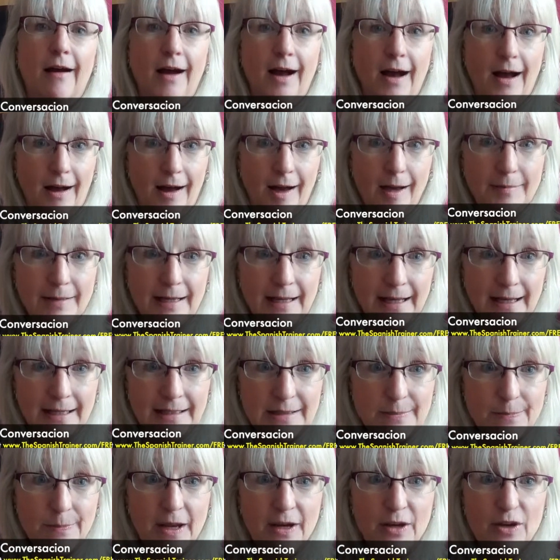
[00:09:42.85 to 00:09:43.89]
Habla
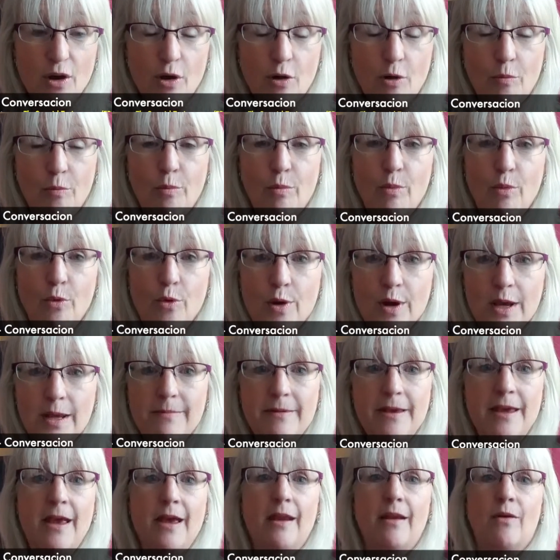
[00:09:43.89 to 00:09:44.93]
español muy
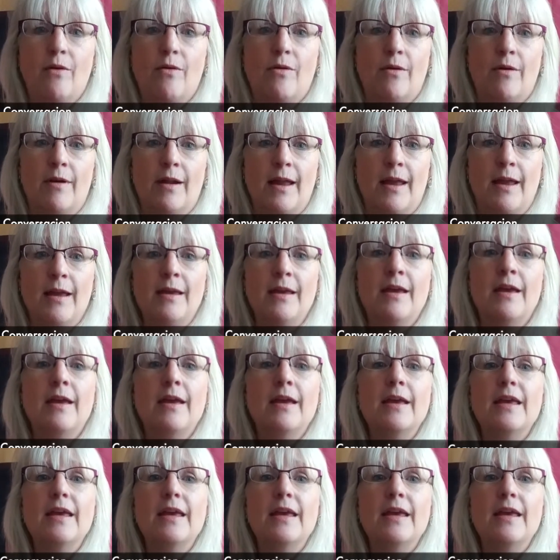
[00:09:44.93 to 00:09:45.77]
bien, Jorge,